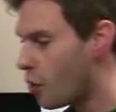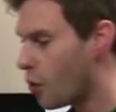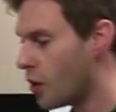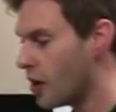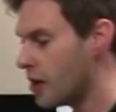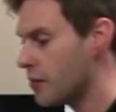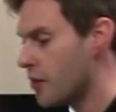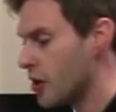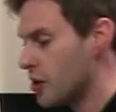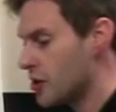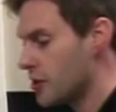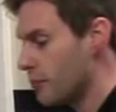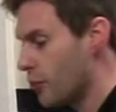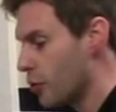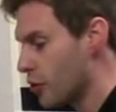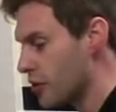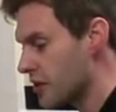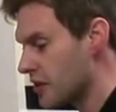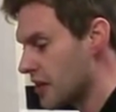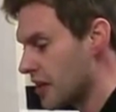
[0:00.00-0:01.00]
One of the most
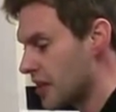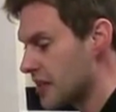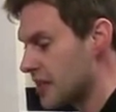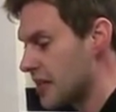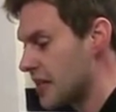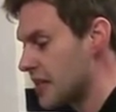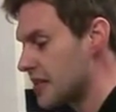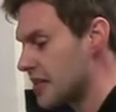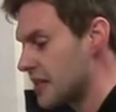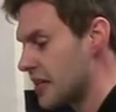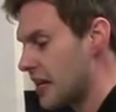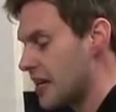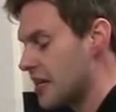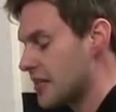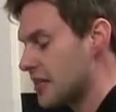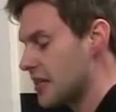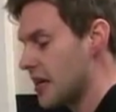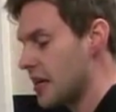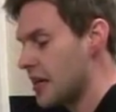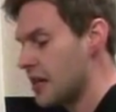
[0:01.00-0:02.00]
important things is
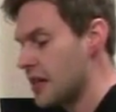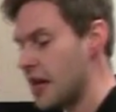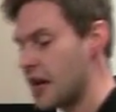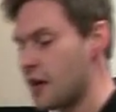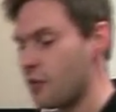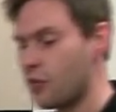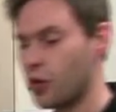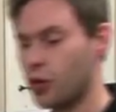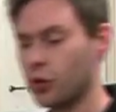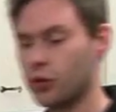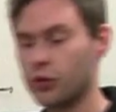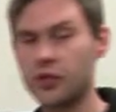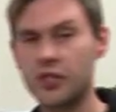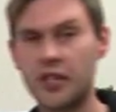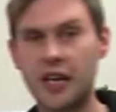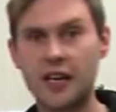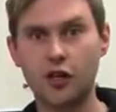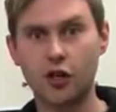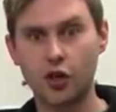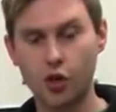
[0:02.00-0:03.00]
that they will
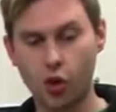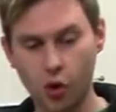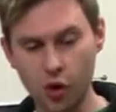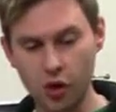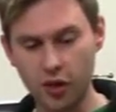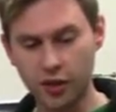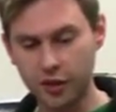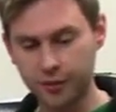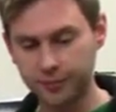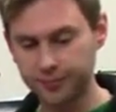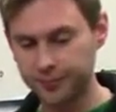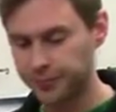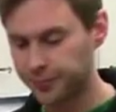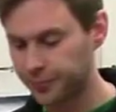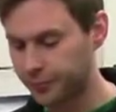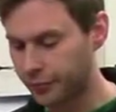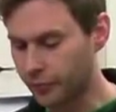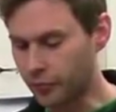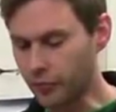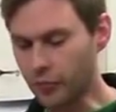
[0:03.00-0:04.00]
take a cork,
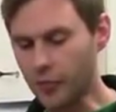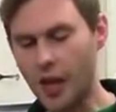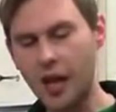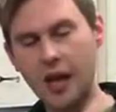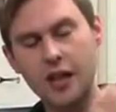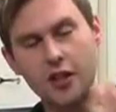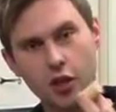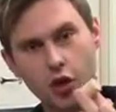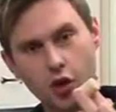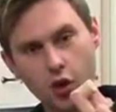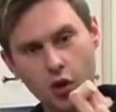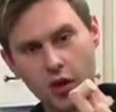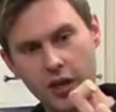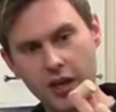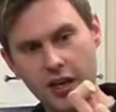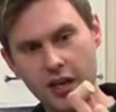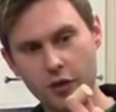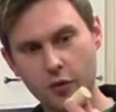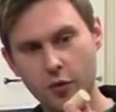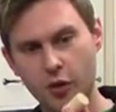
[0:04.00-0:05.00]
and the
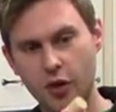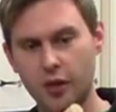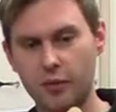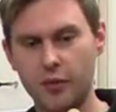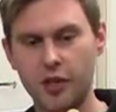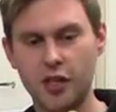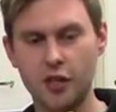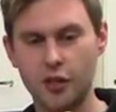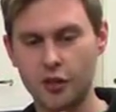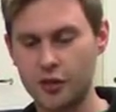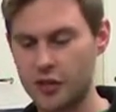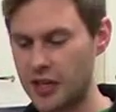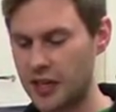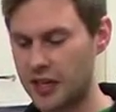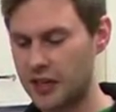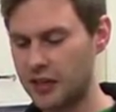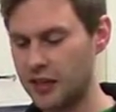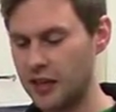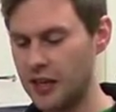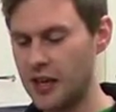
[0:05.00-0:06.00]
cork here we're going to be
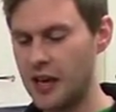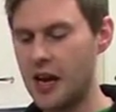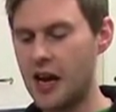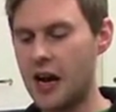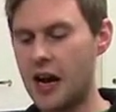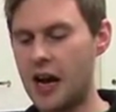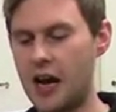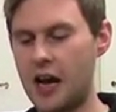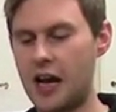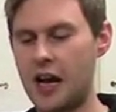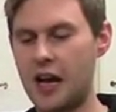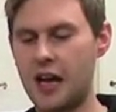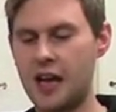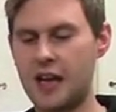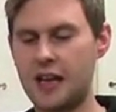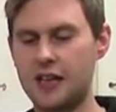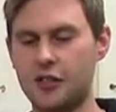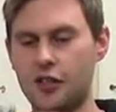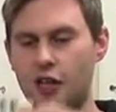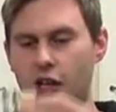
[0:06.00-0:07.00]
using
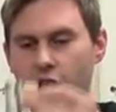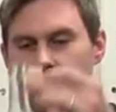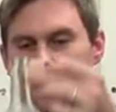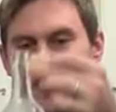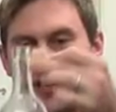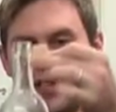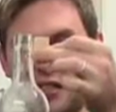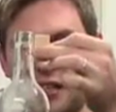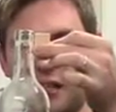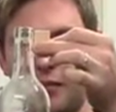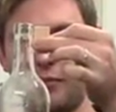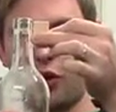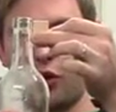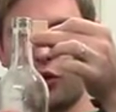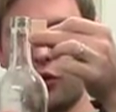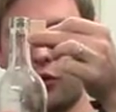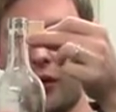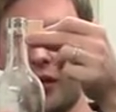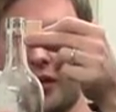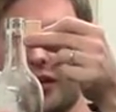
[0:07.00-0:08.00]
is going to fit in the
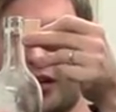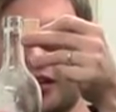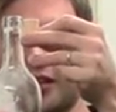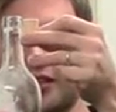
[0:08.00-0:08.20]
bottle quite